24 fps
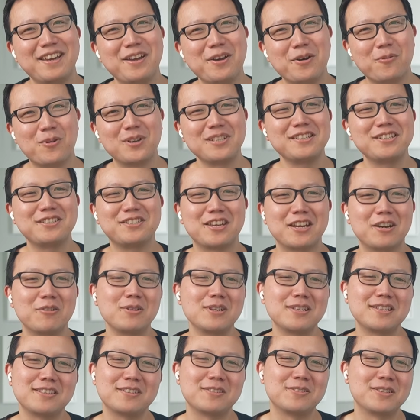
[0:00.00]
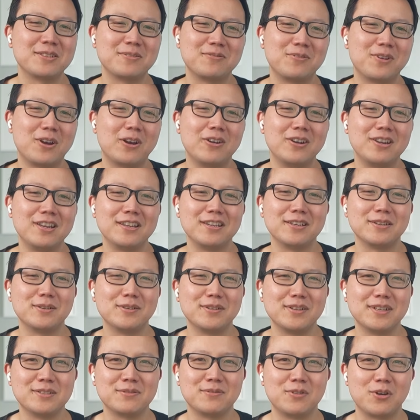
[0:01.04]
once it generates, it's a
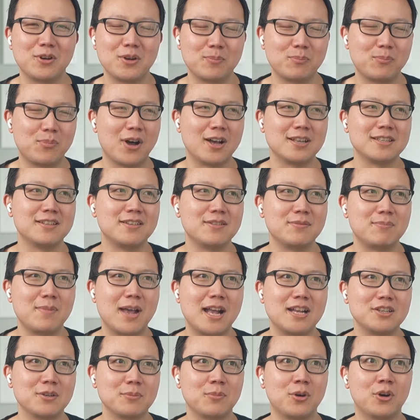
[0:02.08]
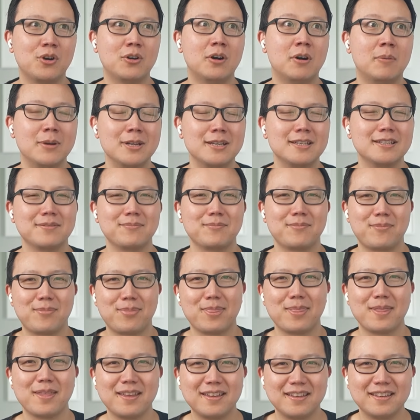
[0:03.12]
very positive magic moment.
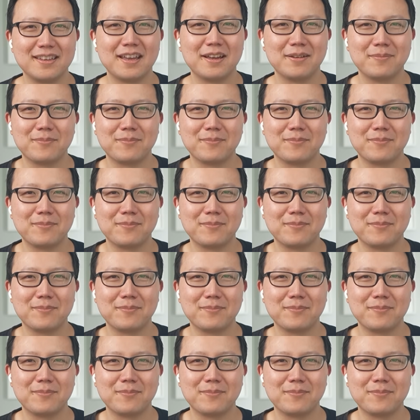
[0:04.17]
Yeah.